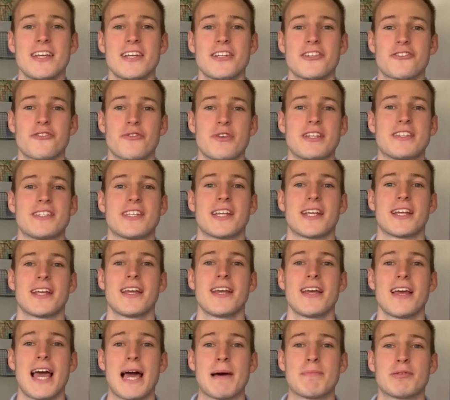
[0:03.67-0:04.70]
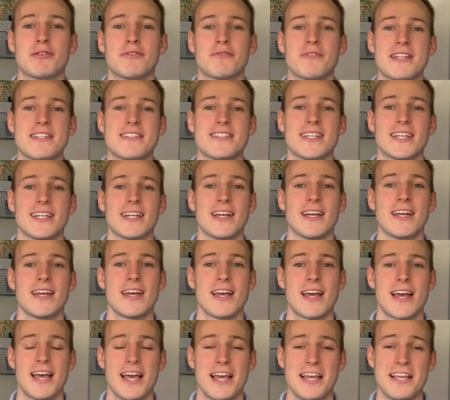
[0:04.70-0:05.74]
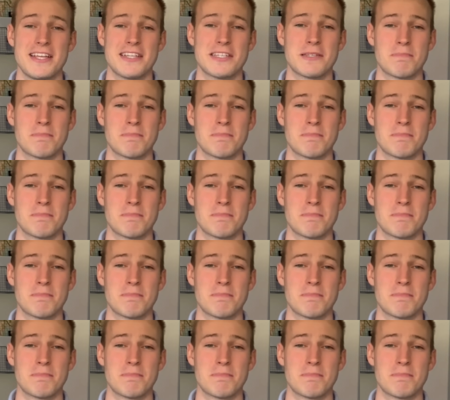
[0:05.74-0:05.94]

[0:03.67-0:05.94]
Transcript: treating and preventing aches,